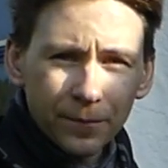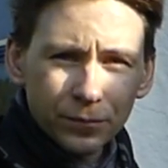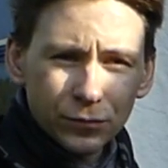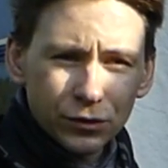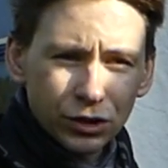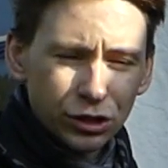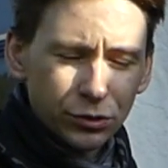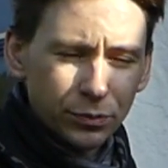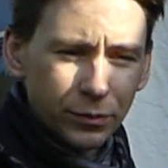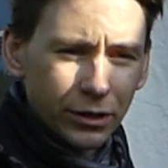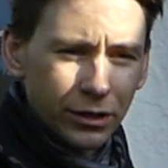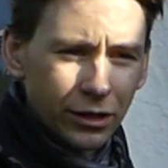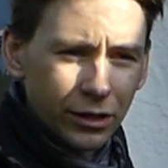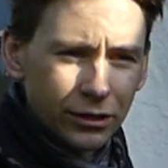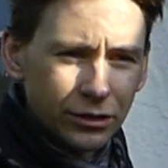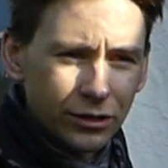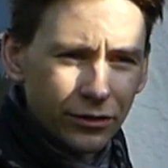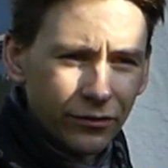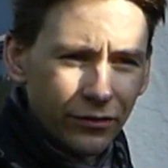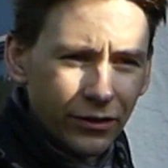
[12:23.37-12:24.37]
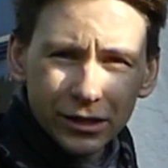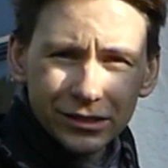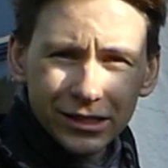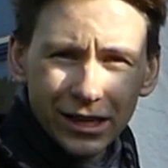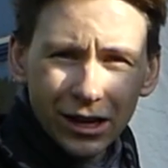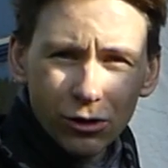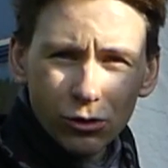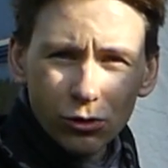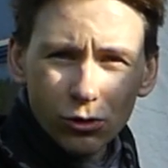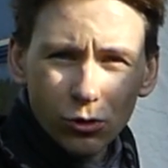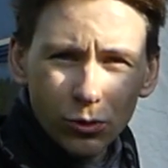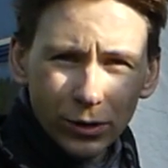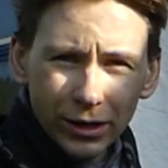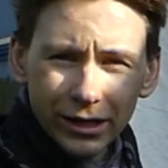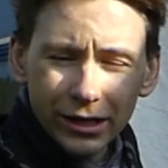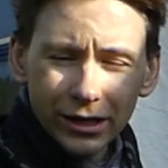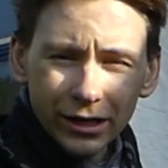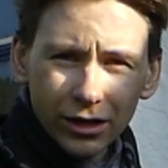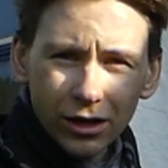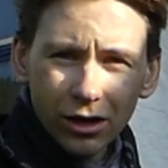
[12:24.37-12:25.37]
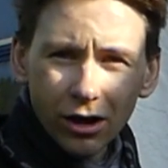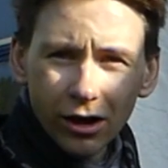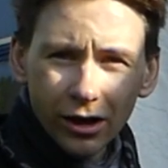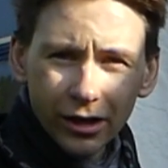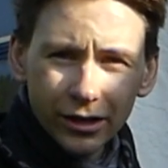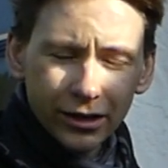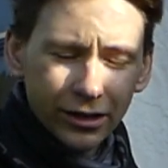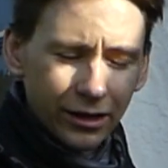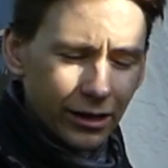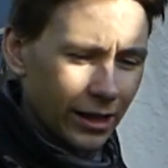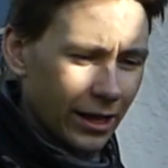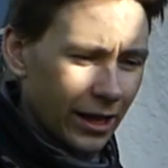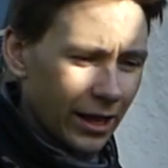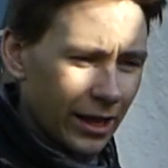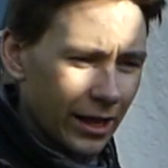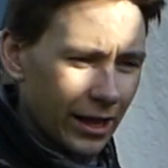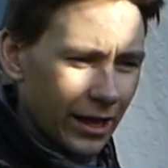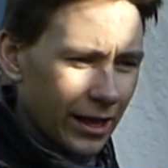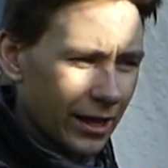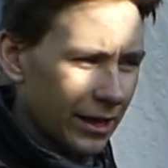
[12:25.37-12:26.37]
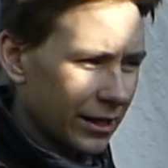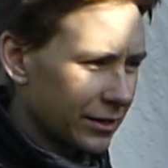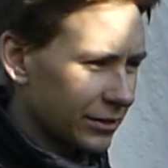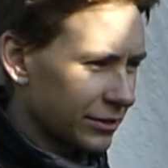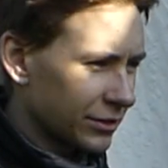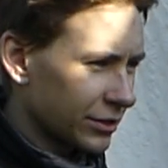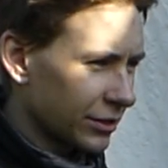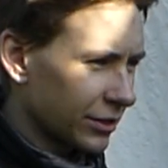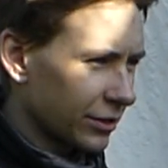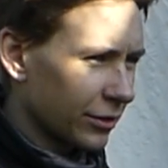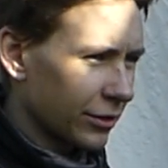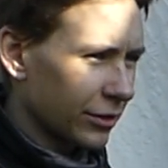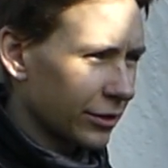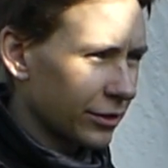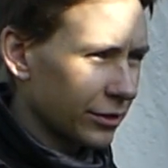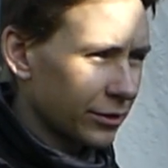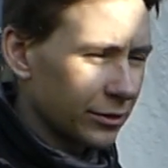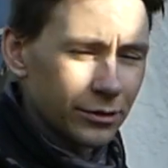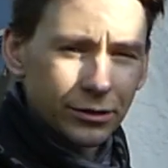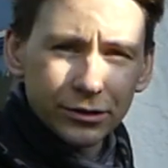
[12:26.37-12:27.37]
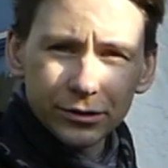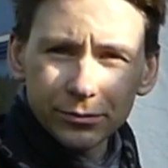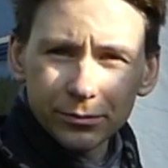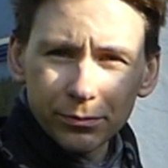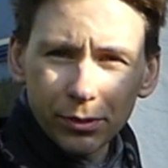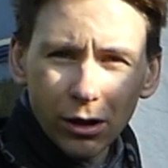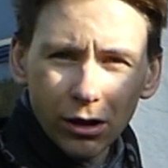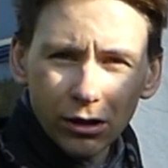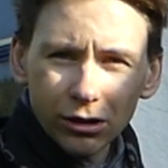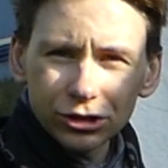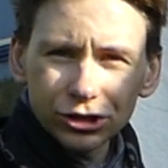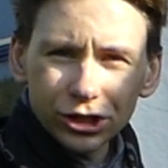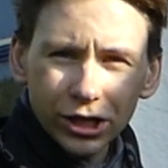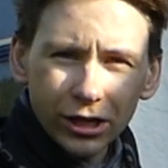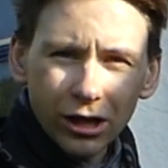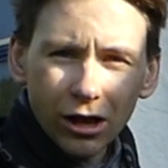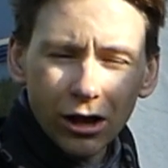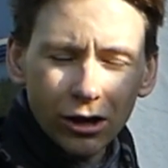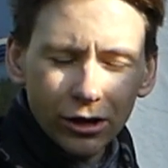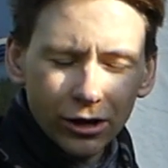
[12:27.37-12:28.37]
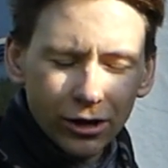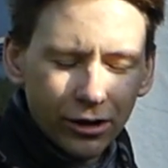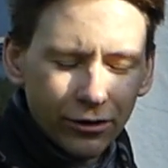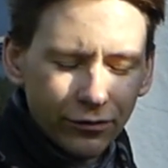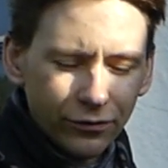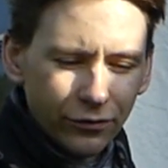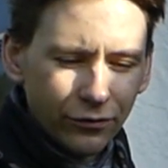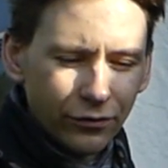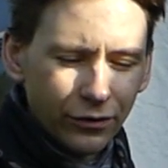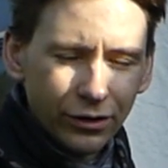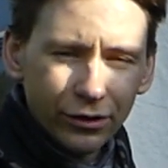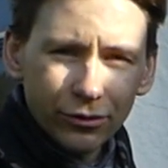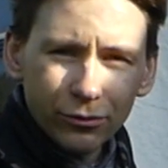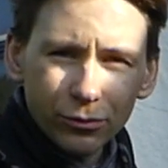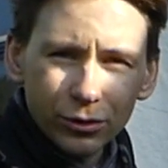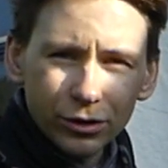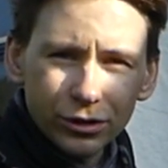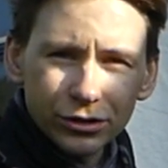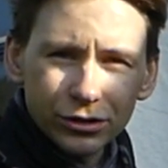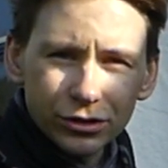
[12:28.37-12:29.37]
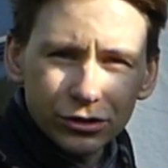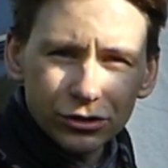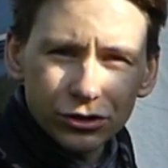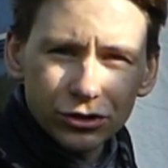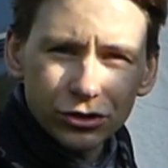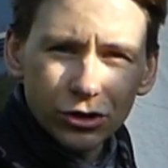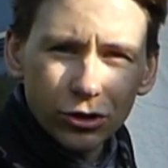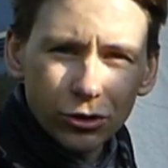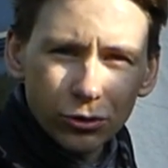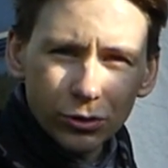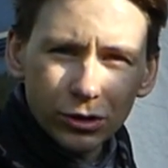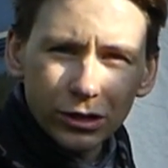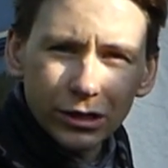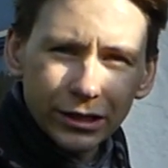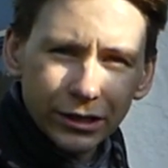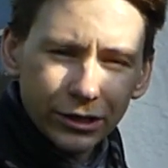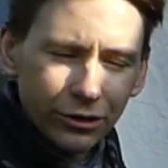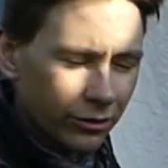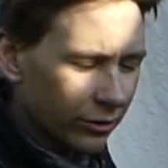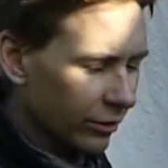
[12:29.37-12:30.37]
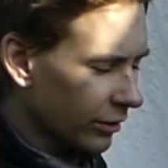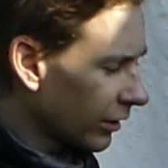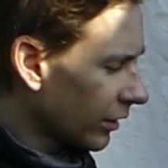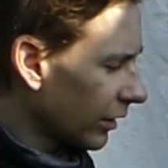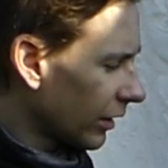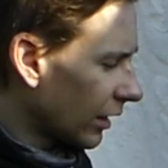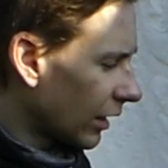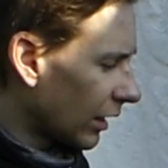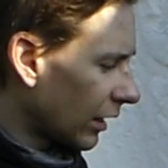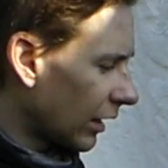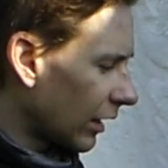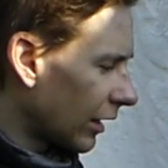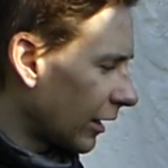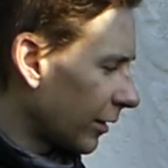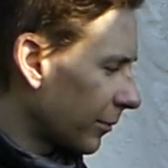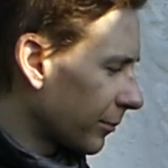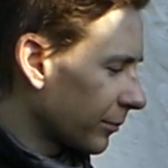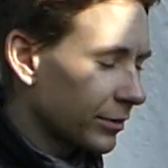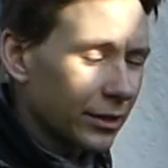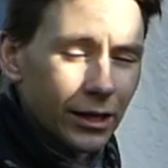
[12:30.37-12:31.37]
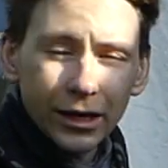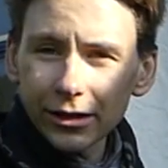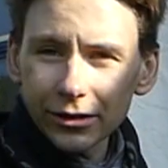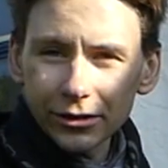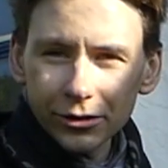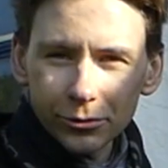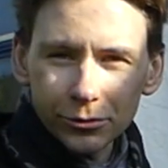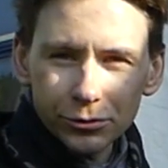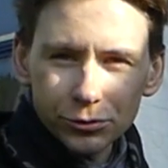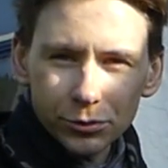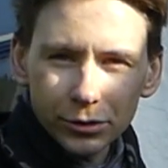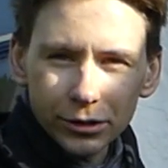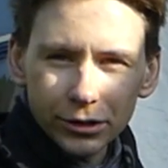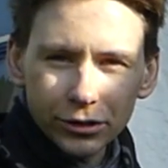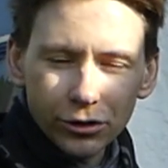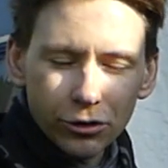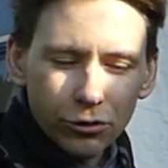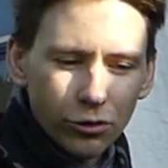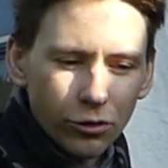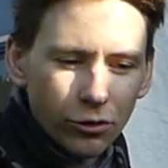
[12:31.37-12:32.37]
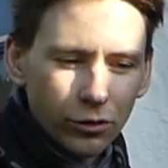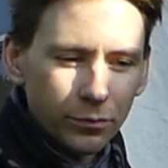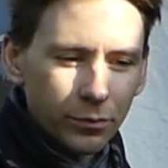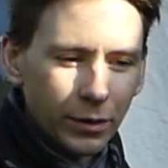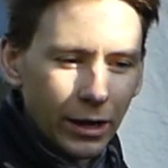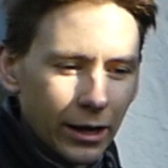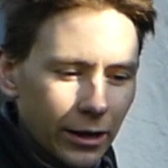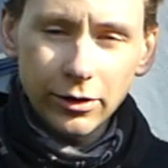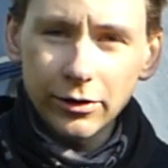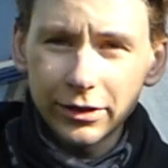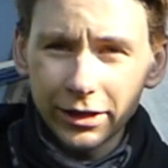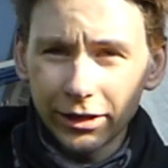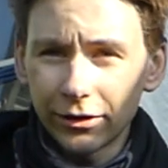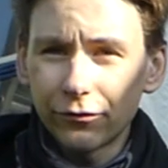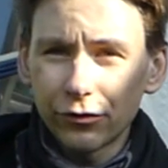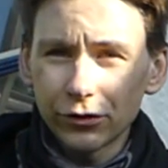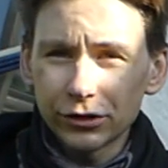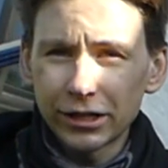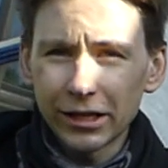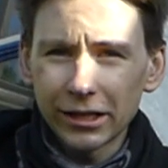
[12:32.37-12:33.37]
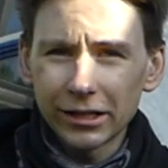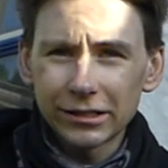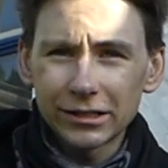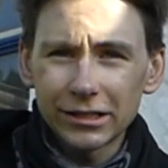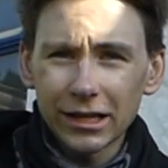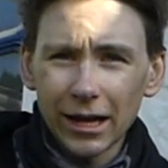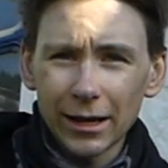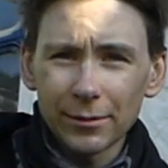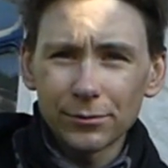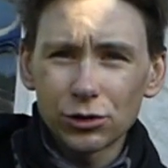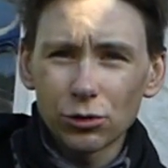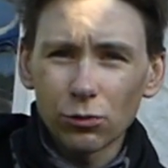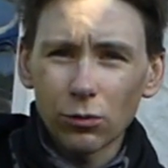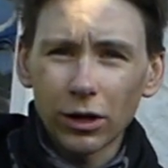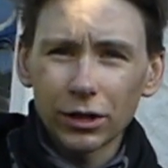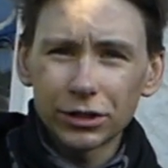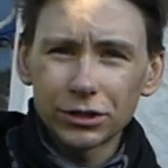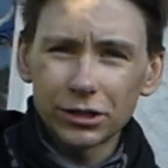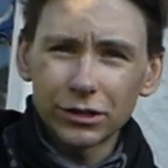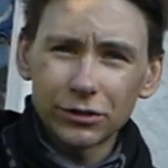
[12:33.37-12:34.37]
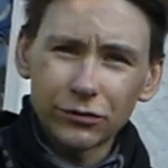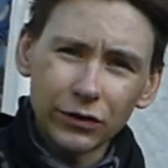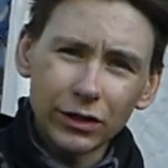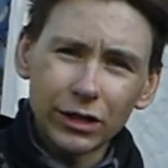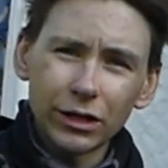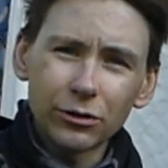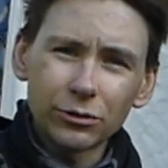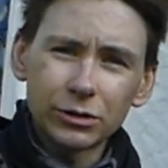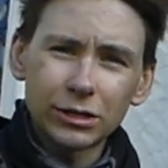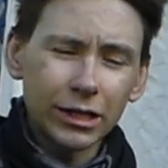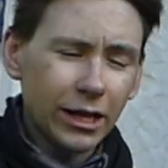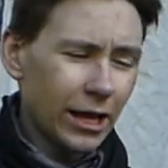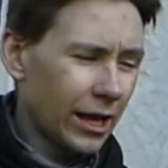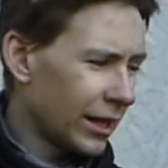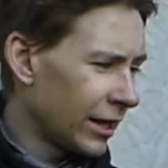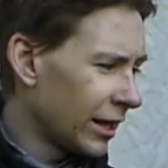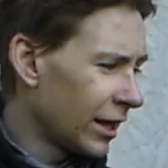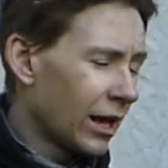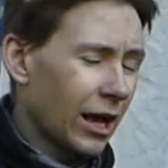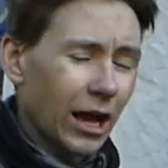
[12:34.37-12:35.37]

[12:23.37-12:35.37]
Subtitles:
just because of how quick it cut, and the polish I got off of it was so clear that there was really no going back. Thank you for taking the time to watch this video today.